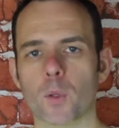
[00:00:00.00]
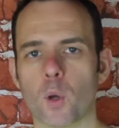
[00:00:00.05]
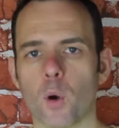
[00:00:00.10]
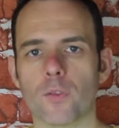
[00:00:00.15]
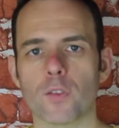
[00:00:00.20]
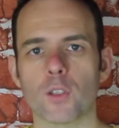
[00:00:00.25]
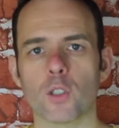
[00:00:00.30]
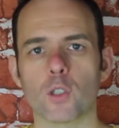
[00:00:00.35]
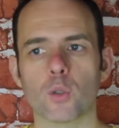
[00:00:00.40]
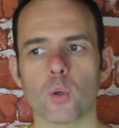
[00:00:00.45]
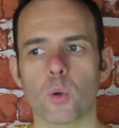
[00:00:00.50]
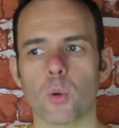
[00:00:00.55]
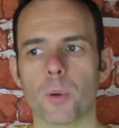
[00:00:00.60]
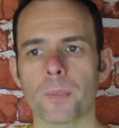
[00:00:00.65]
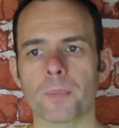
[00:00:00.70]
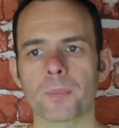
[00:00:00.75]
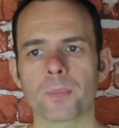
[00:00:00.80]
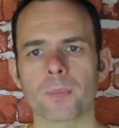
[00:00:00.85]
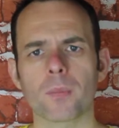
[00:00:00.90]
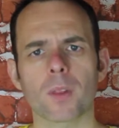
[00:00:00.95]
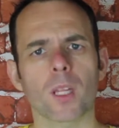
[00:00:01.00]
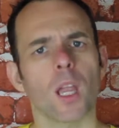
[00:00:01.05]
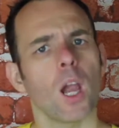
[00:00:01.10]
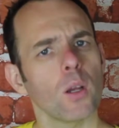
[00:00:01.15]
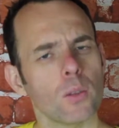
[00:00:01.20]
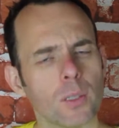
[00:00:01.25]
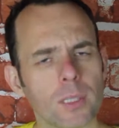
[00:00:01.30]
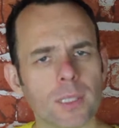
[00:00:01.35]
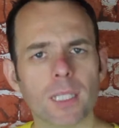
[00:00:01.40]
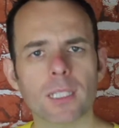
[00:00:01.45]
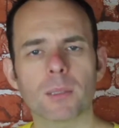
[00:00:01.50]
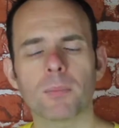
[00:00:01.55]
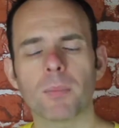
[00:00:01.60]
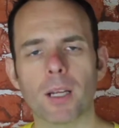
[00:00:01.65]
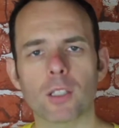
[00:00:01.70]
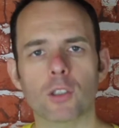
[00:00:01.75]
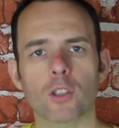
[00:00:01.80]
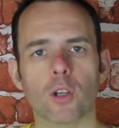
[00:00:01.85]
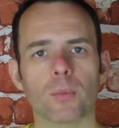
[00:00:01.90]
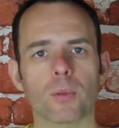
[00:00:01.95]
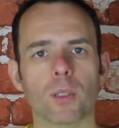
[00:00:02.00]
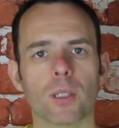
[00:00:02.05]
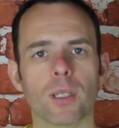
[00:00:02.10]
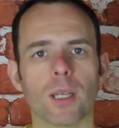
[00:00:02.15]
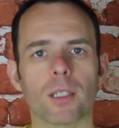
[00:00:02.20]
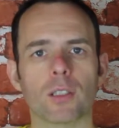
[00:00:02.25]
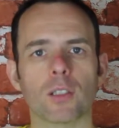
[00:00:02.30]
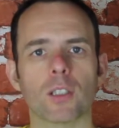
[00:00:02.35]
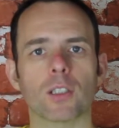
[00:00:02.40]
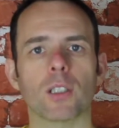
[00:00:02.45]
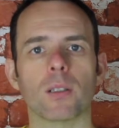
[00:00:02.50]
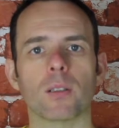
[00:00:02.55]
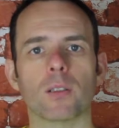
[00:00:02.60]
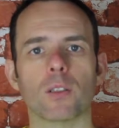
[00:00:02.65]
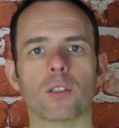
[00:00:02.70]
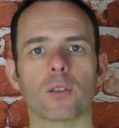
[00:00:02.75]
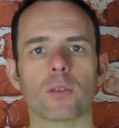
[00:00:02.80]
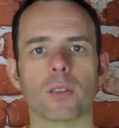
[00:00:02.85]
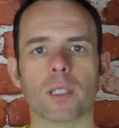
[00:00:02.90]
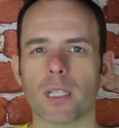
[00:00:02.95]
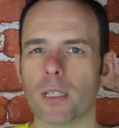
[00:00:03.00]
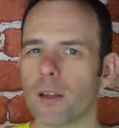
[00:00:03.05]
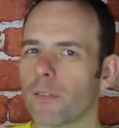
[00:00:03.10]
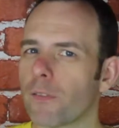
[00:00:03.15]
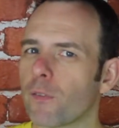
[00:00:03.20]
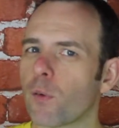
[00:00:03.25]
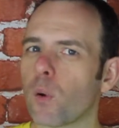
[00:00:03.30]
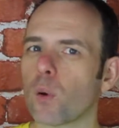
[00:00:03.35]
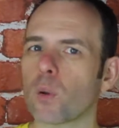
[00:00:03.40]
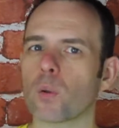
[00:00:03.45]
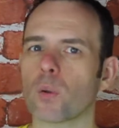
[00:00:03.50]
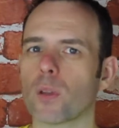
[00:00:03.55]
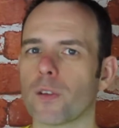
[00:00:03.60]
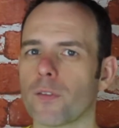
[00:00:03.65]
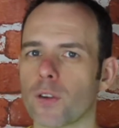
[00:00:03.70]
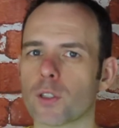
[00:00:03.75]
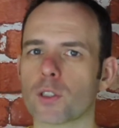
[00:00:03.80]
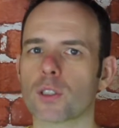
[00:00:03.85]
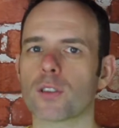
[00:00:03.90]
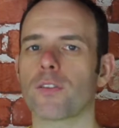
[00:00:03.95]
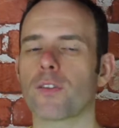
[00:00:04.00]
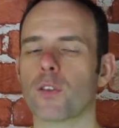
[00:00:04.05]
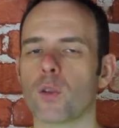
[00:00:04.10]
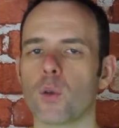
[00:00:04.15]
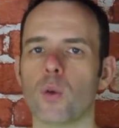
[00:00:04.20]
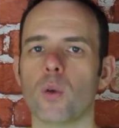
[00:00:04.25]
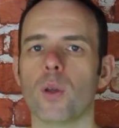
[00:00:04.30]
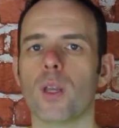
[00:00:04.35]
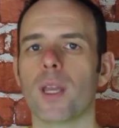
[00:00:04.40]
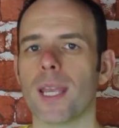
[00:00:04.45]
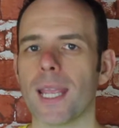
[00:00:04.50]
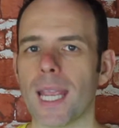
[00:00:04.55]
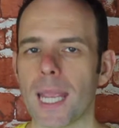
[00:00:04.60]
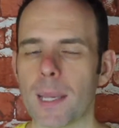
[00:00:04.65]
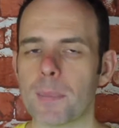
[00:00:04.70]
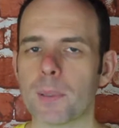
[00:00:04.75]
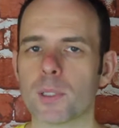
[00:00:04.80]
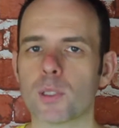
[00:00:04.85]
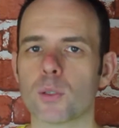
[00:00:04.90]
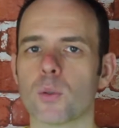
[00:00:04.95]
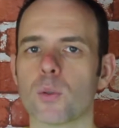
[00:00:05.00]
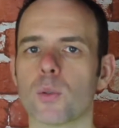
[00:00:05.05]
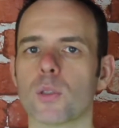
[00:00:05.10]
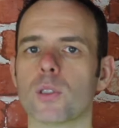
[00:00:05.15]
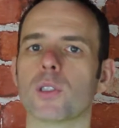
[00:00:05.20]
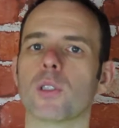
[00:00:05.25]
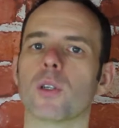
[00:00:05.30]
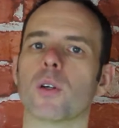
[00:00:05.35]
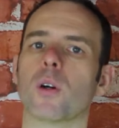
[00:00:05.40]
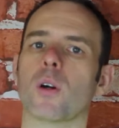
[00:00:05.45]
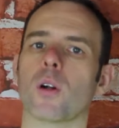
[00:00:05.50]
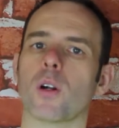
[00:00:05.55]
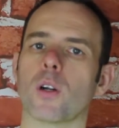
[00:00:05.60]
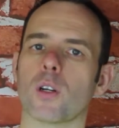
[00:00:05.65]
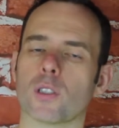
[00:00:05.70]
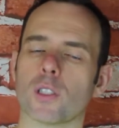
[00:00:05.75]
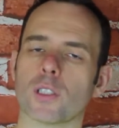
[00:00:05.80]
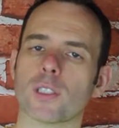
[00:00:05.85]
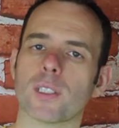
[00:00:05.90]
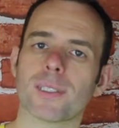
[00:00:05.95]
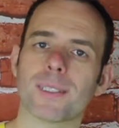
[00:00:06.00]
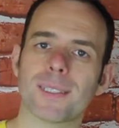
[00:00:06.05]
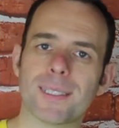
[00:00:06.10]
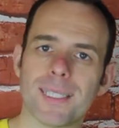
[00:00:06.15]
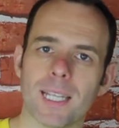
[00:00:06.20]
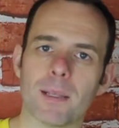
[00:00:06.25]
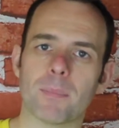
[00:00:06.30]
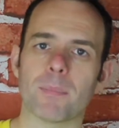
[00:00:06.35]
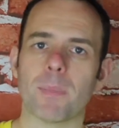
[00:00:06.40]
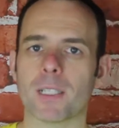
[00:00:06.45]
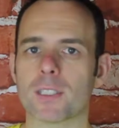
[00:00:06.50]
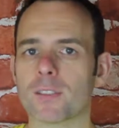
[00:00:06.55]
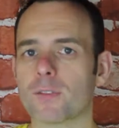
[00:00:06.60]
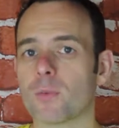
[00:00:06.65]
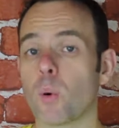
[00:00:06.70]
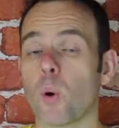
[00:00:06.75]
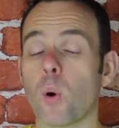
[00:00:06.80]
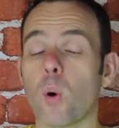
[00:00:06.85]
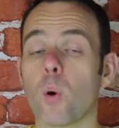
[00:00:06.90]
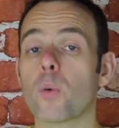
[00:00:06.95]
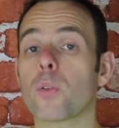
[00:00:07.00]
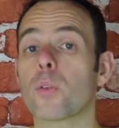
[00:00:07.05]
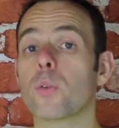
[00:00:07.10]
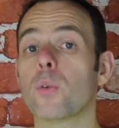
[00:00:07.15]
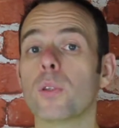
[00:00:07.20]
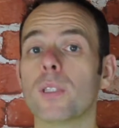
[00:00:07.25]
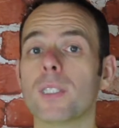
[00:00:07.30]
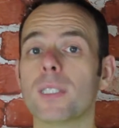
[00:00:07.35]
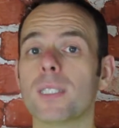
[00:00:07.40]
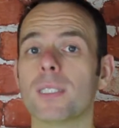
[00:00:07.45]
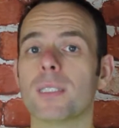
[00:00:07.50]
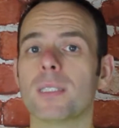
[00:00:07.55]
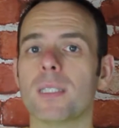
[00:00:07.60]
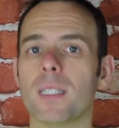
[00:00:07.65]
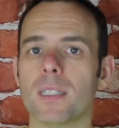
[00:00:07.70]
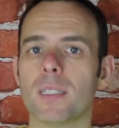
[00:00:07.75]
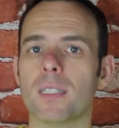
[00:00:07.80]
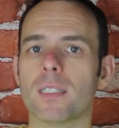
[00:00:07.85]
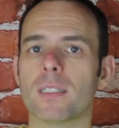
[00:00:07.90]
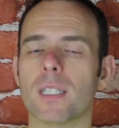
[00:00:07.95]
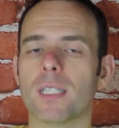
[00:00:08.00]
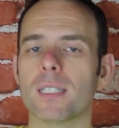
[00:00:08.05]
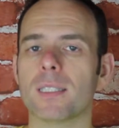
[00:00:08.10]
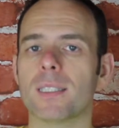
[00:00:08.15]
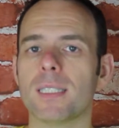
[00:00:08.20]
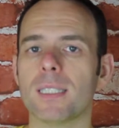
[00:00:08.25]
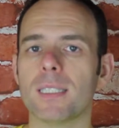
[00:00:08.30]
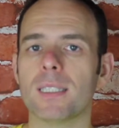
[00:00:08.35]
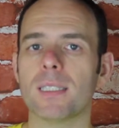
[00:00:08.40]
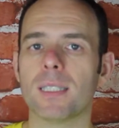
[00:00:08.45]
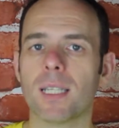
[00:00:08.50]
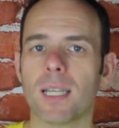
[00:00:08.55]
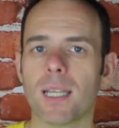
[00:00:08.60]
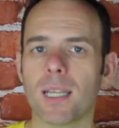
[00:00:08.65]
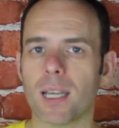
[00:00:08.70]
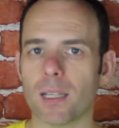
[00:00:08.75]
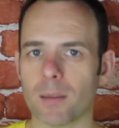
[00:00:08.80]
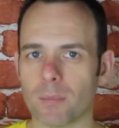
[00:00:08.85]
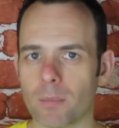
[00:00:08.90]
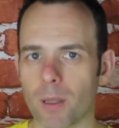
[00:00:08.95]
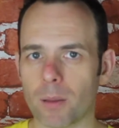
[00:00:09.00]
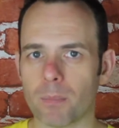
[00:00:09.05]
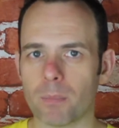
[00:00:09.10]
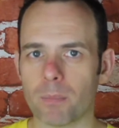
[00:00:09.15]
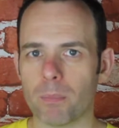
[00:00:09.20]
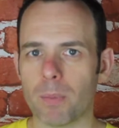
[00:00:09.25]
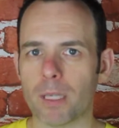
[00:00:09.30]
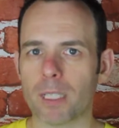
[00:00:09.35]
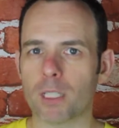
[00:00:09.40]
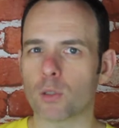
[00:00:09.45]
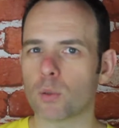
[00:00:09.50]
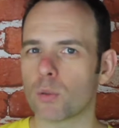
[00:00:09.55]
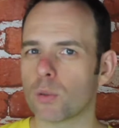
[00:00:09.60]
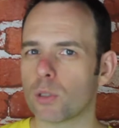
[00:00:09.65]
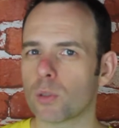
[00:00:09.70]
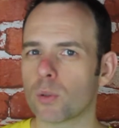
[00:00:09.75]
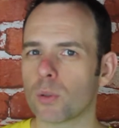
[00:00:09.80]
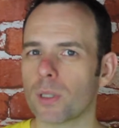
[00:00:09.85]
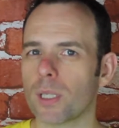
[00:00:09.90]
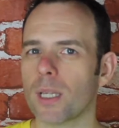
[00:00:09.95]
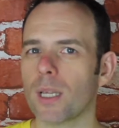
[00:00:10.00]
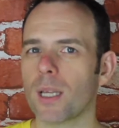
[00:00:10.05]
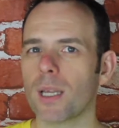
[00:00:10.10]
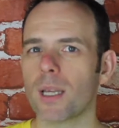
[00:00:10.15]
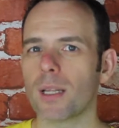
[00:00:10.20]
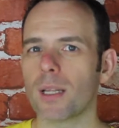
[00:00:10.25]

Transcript: of the show, how does this match up to that? Does it kind of follow the first few episodes, or does it take bits from all through this season and make its own story?